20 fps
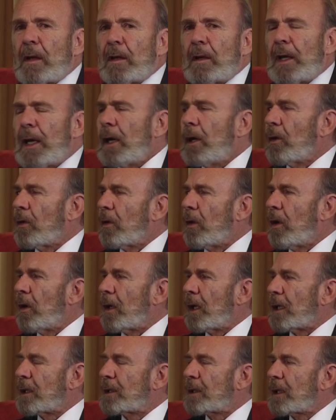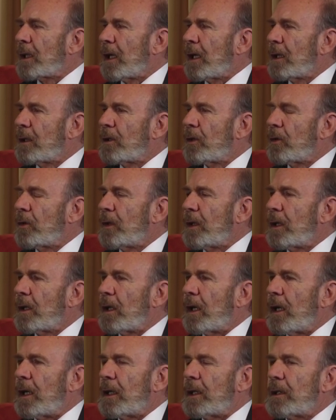later on, I started to
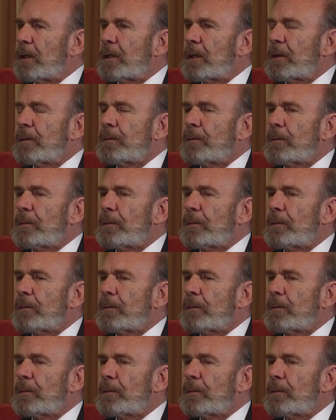realize